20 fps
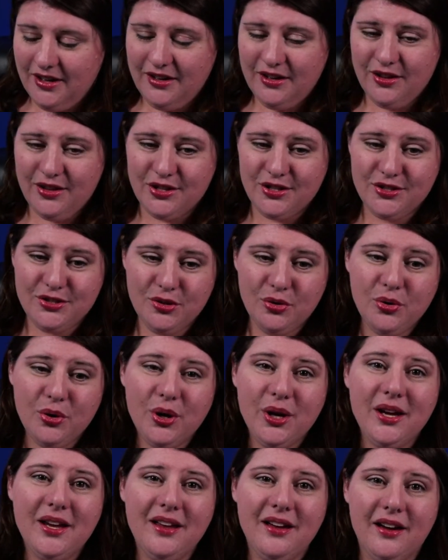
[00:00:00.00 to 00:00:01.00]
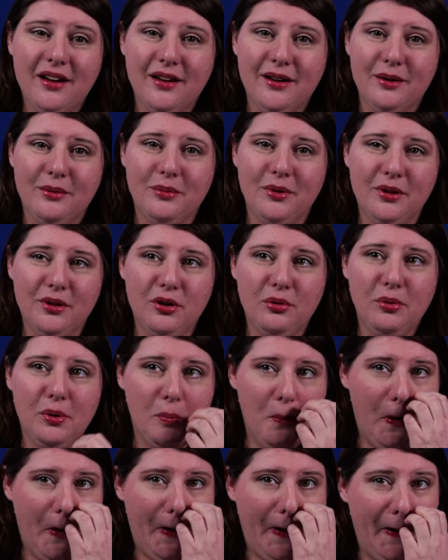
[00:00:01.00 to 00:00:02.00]
of the story, a little bit
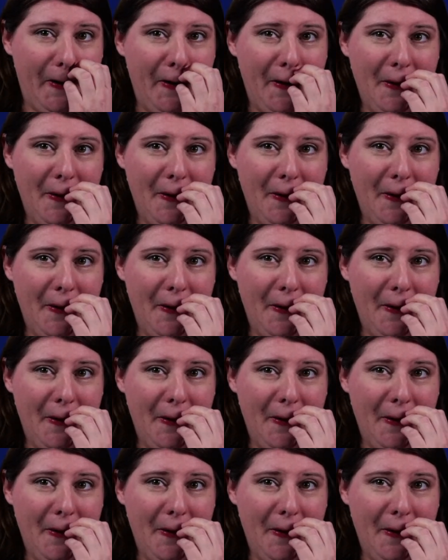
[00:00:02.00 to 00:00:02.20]
more